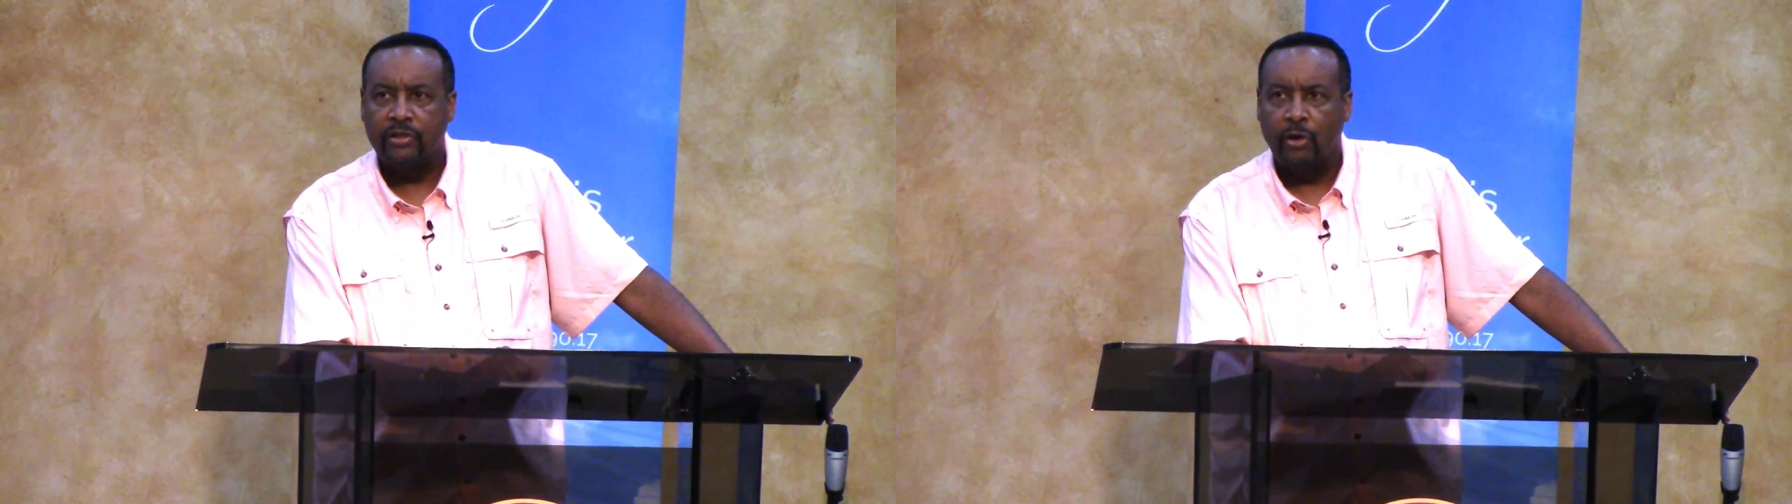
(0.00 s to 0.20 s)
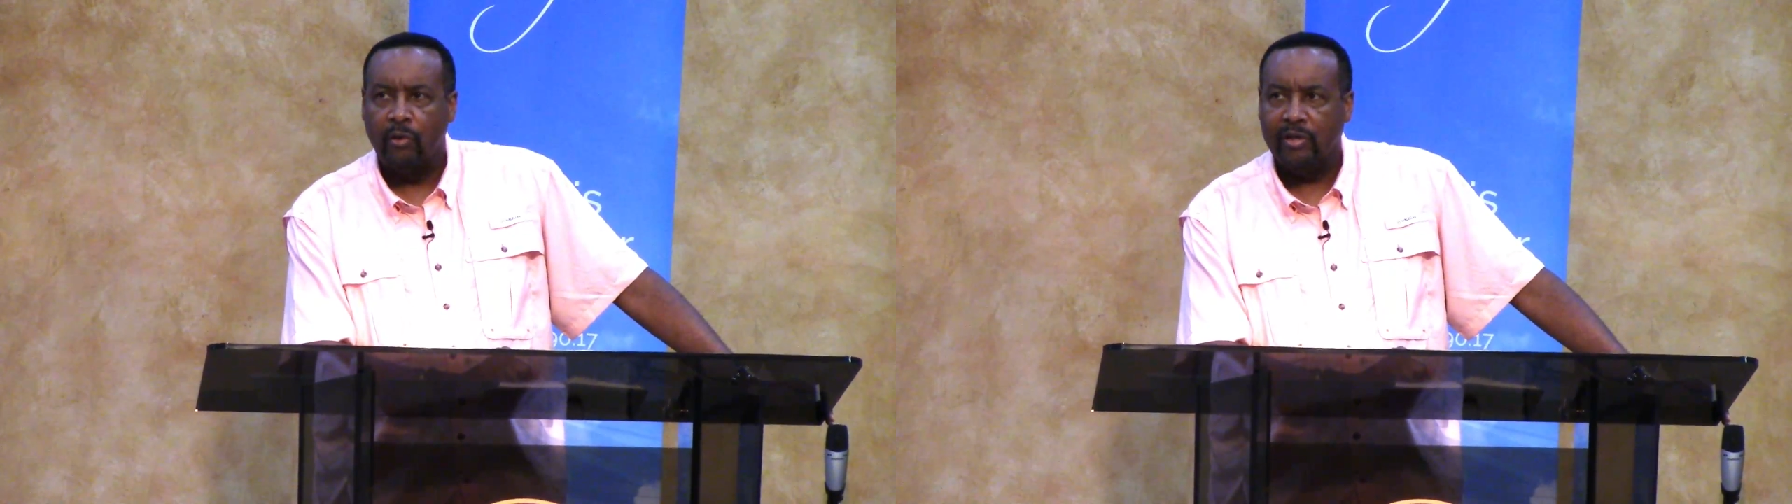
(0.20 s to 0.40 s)

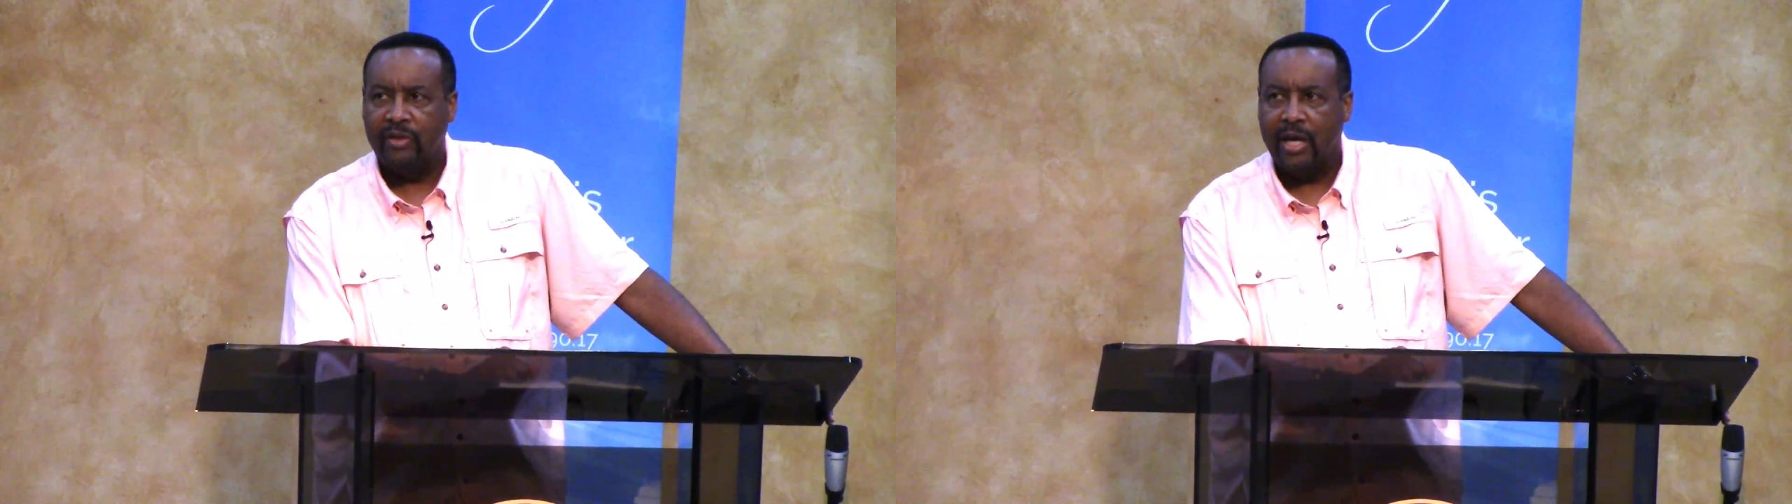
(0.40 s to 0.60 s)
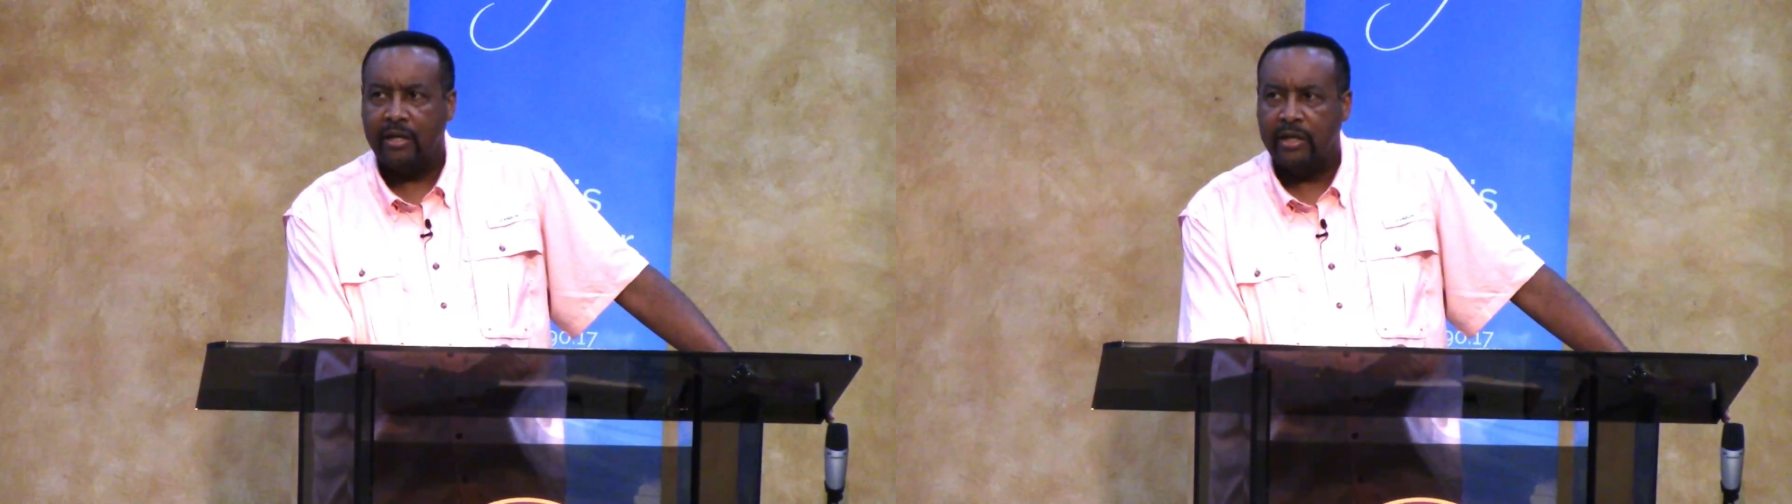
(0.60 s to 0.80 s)
knowing
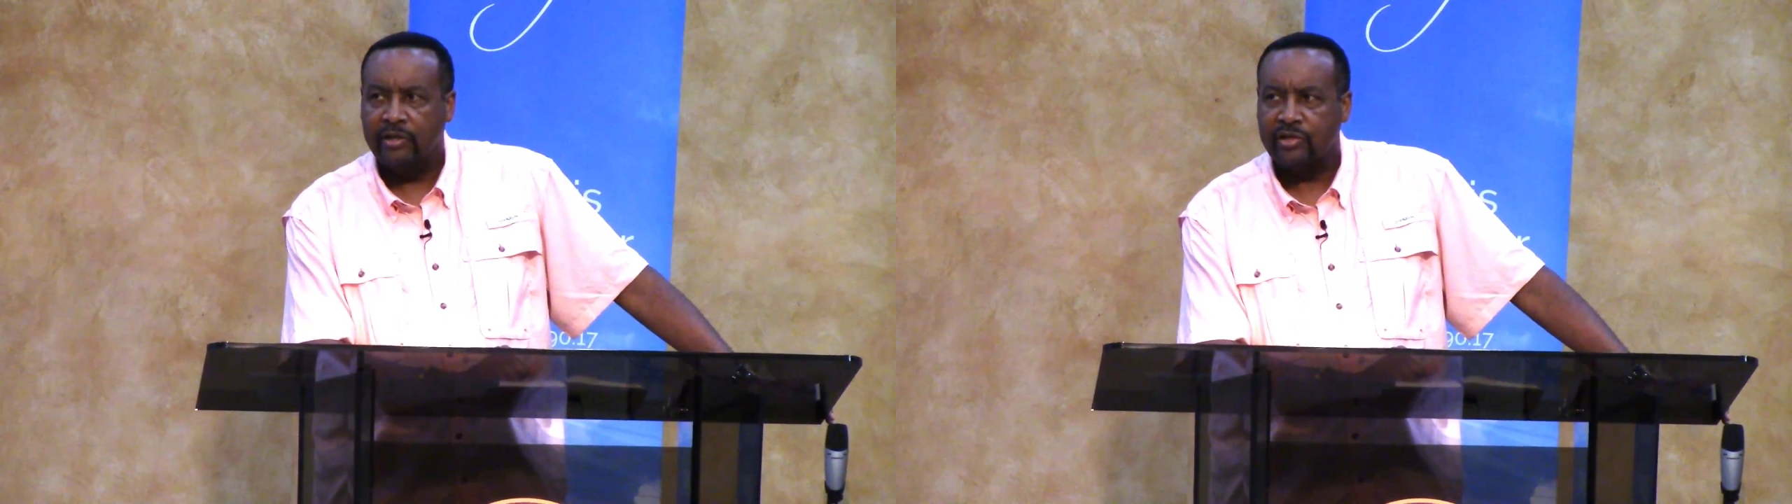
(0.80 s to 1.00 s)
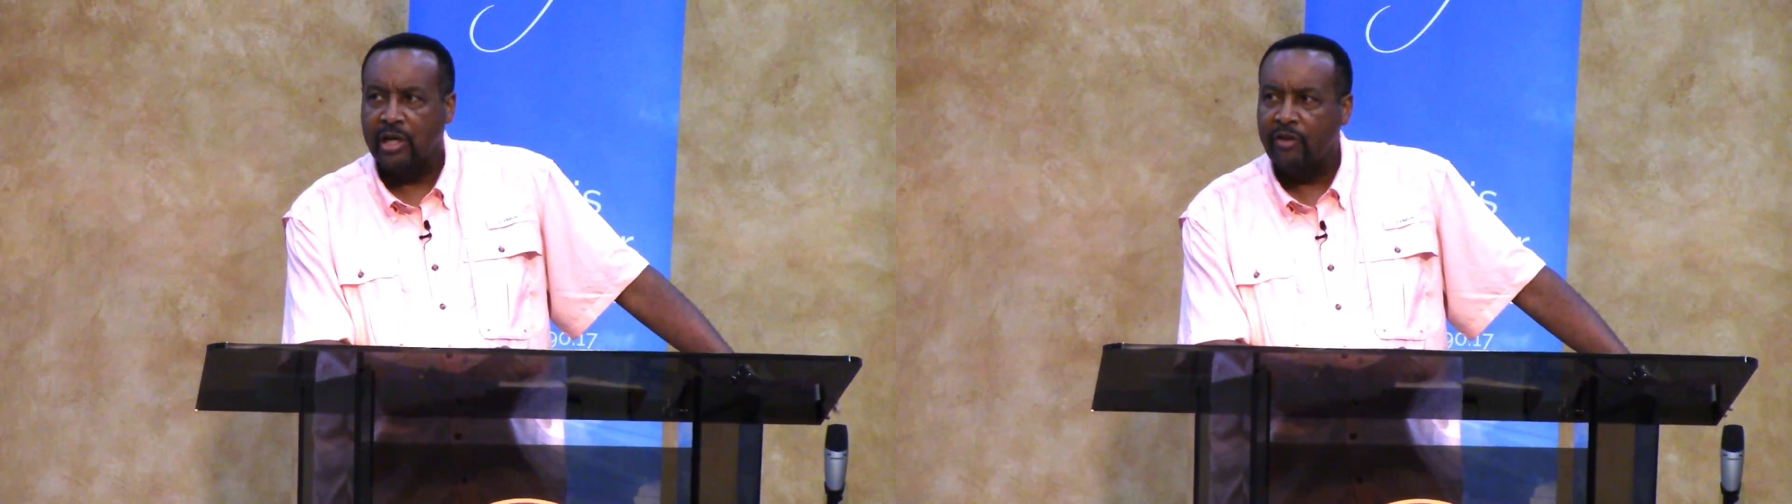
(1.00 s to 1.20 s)
that
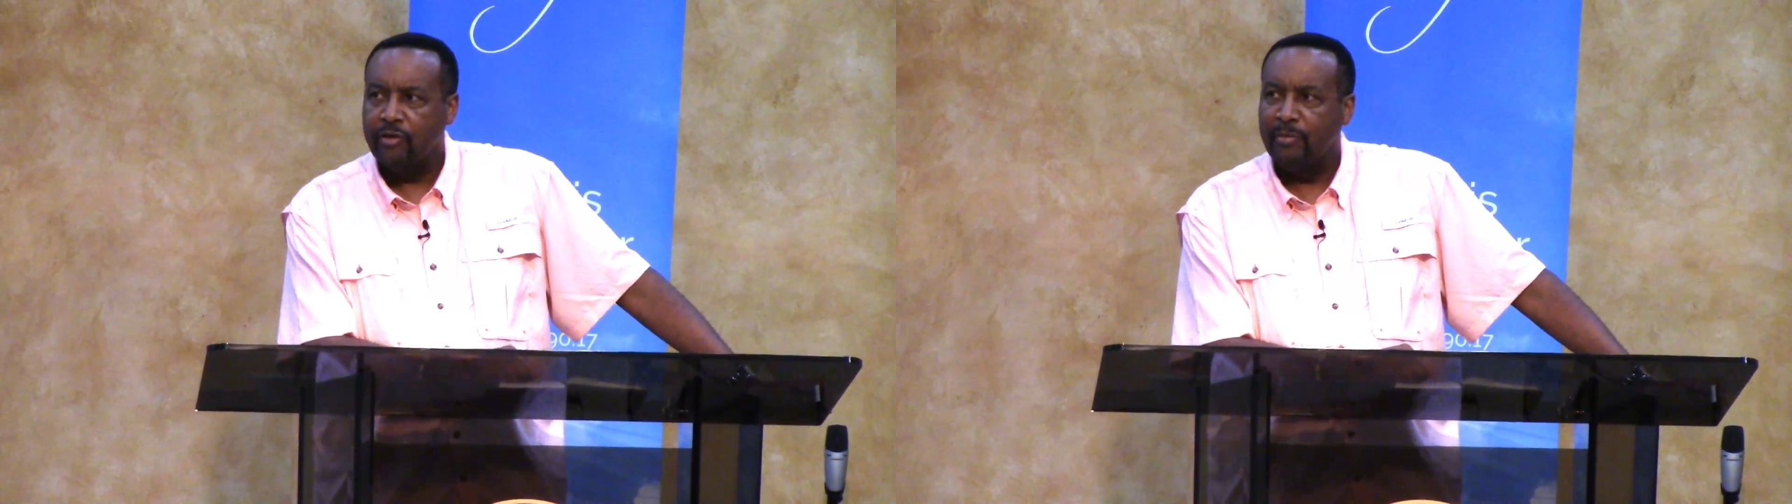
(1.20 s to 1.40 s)
there's other